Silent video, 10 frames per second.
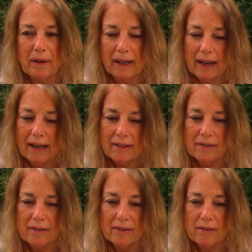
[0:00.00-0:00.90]
my
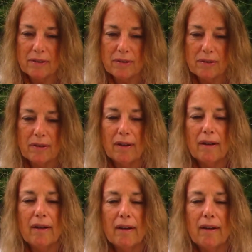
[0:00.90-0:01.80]
goddesses,
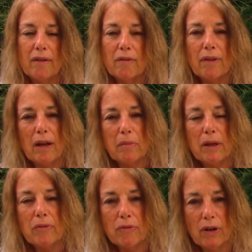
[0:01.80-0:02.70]

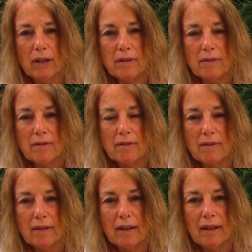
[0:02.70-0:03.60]
family,
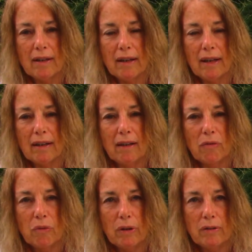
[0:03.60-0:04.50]
friends, and, and
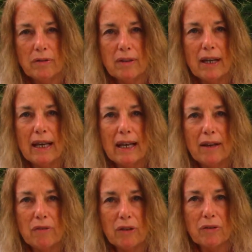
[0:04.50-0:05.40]
loved ones.
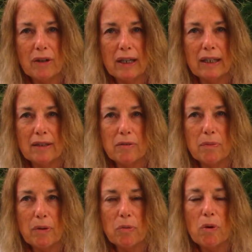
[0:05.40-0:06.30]
feels like it's
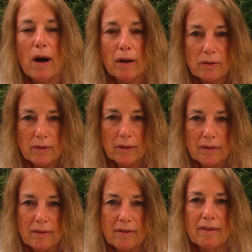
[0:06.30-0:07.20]
been a while
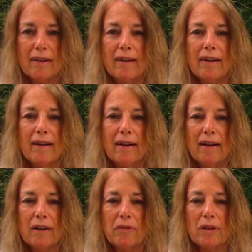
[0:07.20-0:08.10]
since
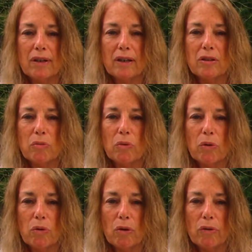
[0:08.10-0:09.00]
I've connected with
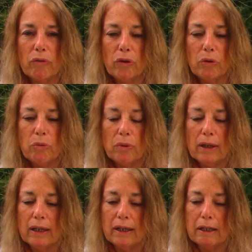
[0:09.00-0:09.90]
all of you.
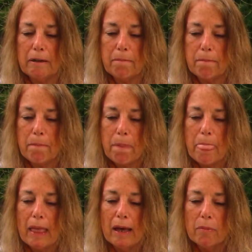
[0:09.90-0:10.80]

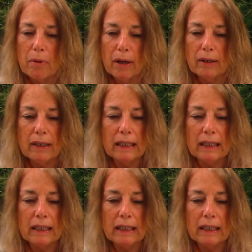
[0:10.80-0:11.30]
Um, but